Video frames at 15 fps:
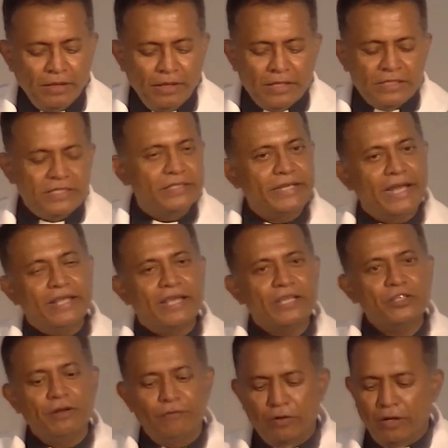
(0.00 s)
See, the
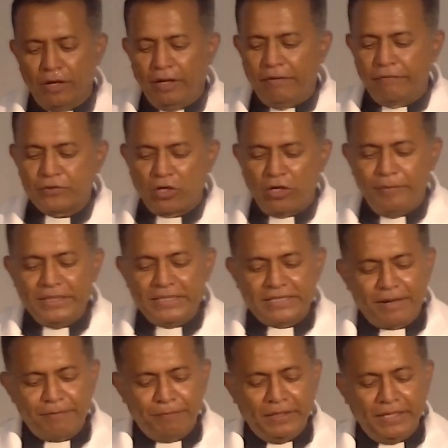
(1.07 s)
dedication of Solomon's
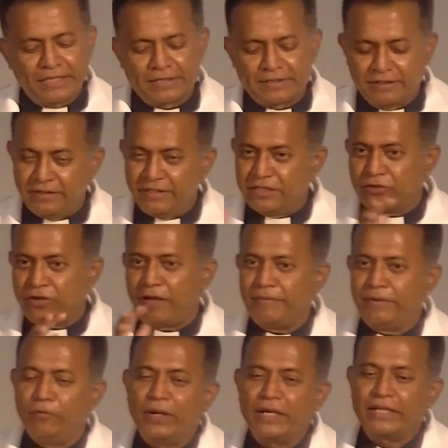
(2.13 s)
temple, as described
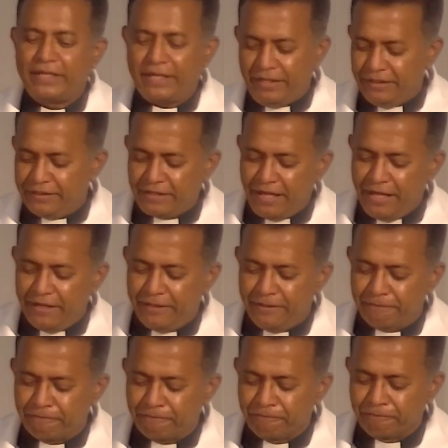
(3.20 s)
in 1 Kings 8,
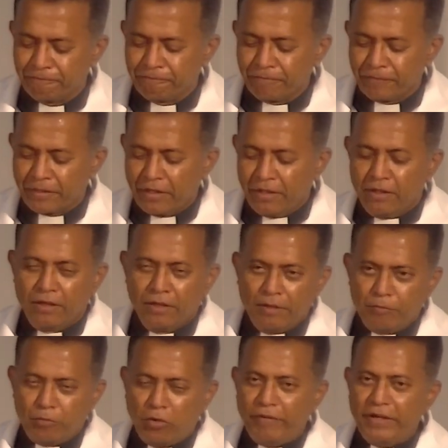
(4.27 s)

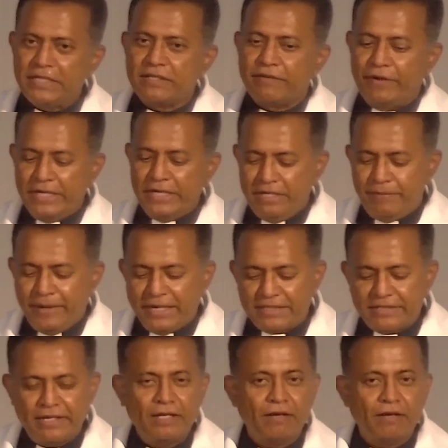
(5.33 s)
provides a very deep understanding